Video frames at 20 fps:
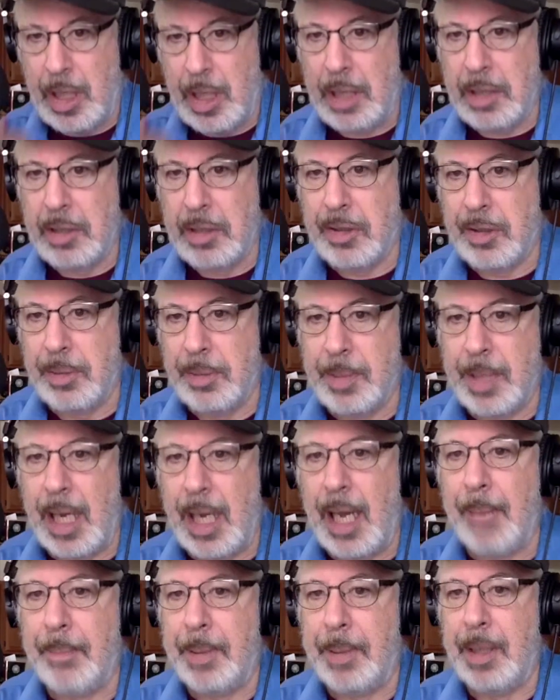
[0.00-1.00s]
done some
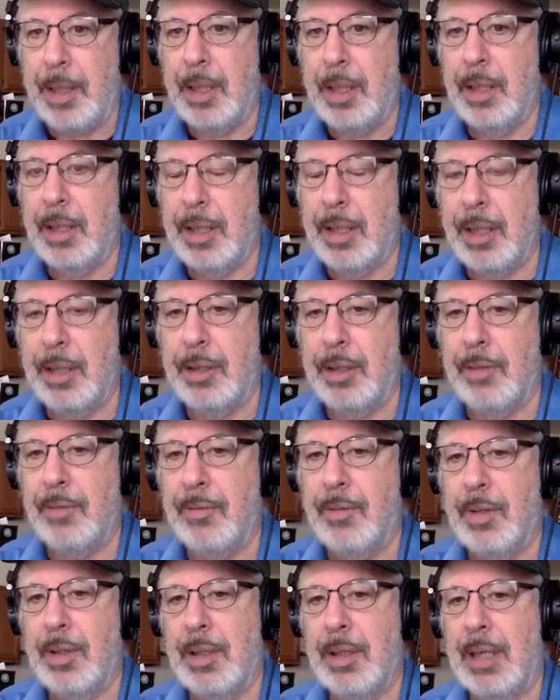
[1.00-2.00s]
copy till
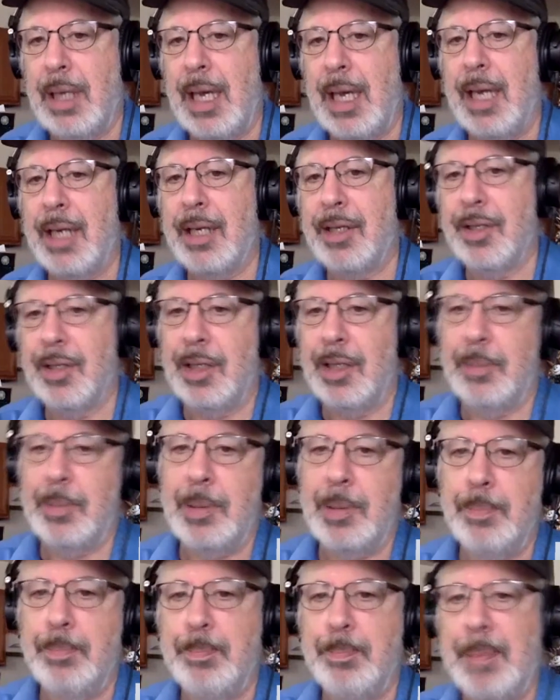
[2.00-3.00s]
you've actually
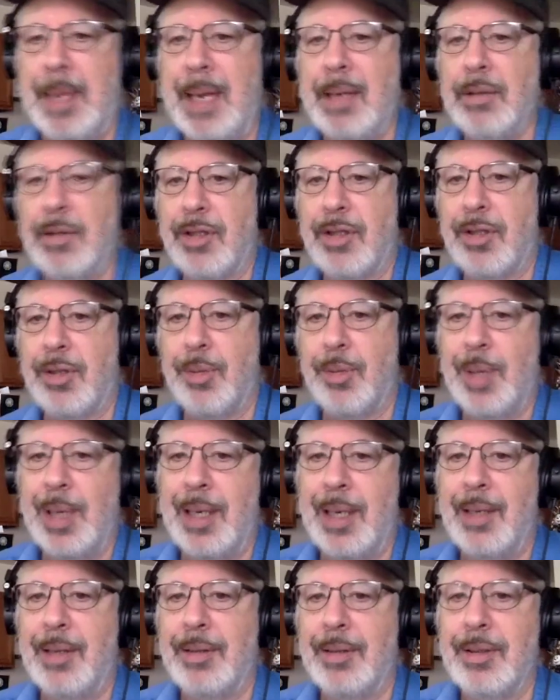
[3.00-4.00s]
been bounced
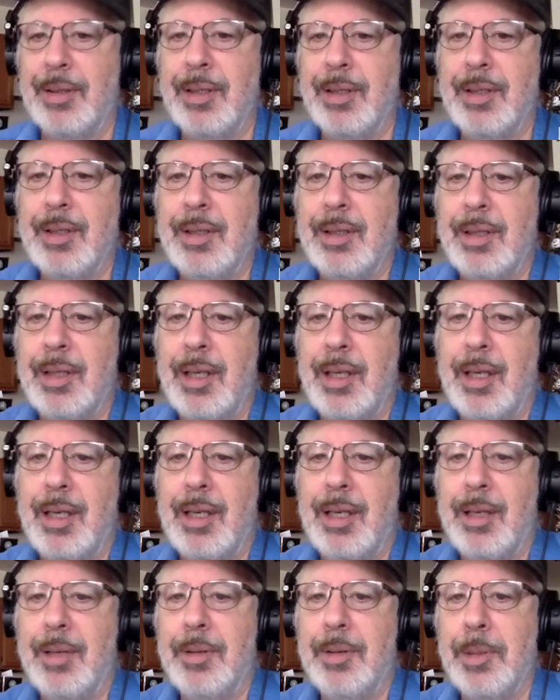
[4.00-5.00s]
around
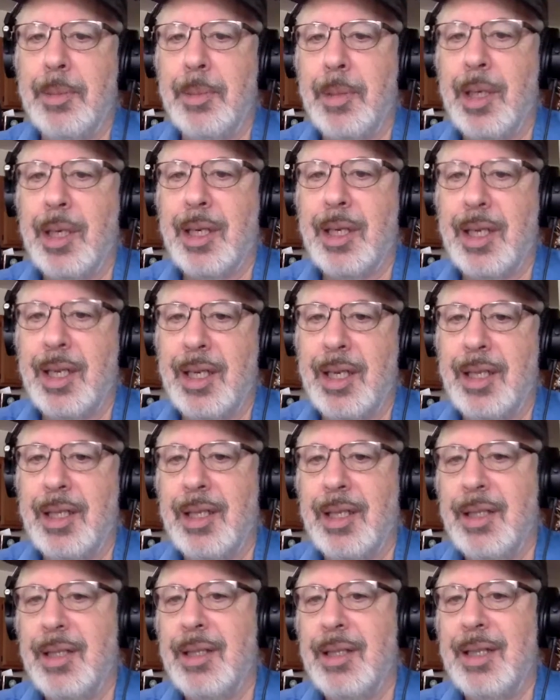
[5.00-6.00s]
uh, the
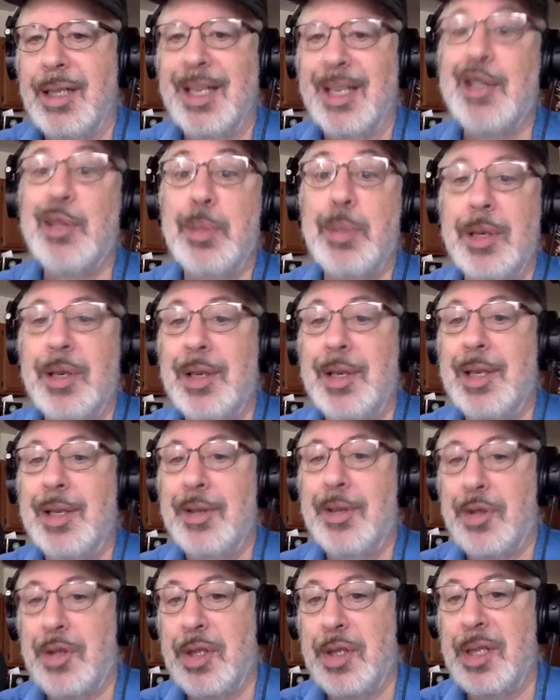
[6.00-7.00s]
marketing
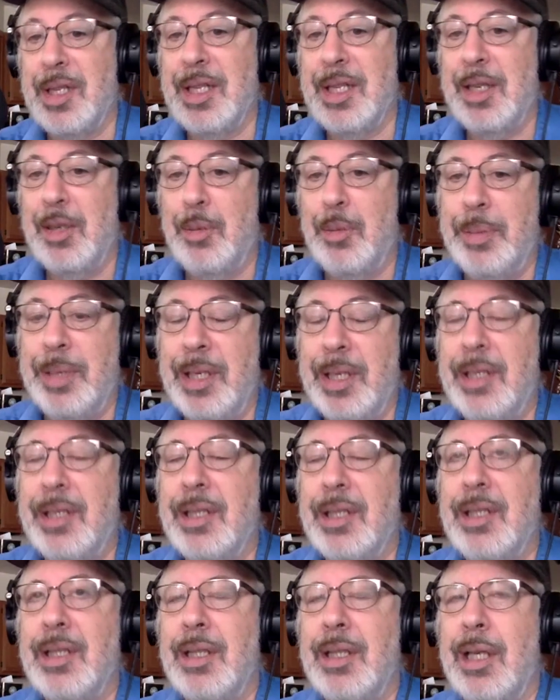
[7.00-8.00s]
experience a little bit.